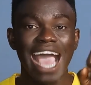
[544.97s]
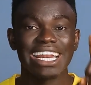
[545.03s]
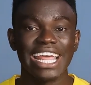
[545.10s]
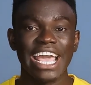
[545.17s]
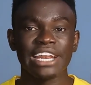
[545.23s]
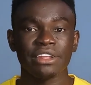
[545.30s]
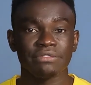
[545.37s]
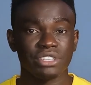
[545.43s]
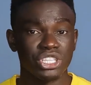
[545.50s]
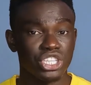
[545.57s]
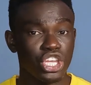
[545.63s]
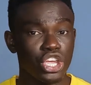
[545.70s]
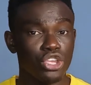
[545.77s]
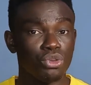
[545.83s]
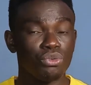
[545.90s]
At the end of the
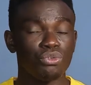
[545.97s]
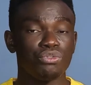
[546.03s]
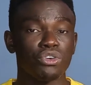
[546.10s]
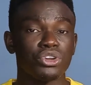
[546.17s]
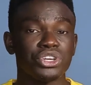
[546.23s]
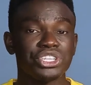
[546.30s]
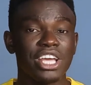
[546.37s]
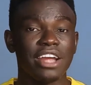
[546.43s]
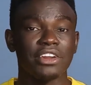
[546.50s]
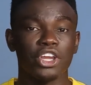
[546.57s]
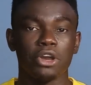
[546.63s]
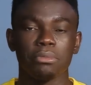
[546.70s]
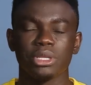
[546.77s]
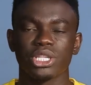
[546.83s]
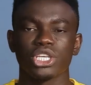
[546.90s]
day, you will follow their
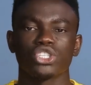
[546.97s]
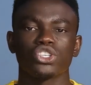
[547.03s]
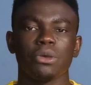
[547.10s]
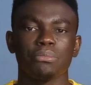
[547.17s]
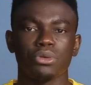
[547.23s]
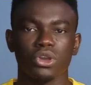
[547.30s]
recommendation